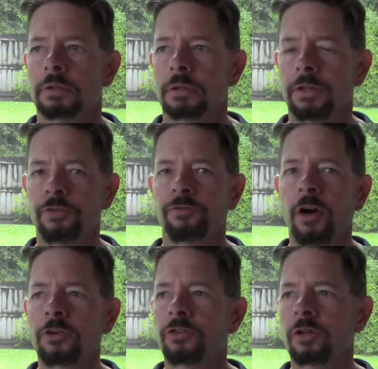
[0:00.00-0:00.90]
it's
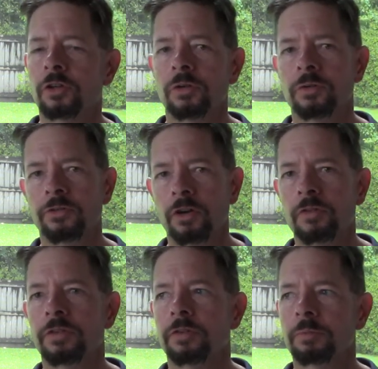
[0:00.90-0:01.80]
functional,
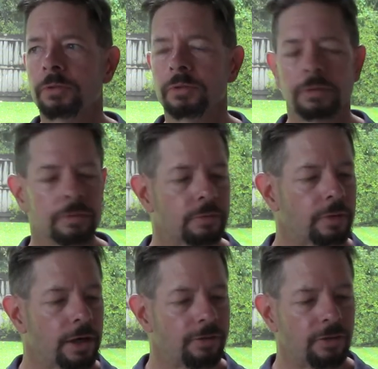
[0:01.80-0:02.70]
serviceable.
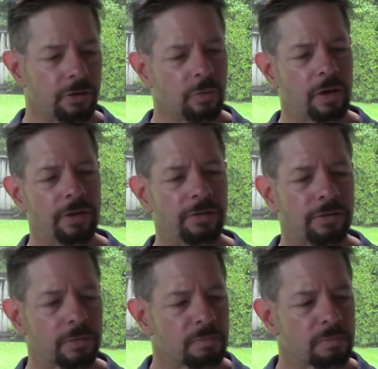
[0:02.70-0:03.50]
Whereas this one is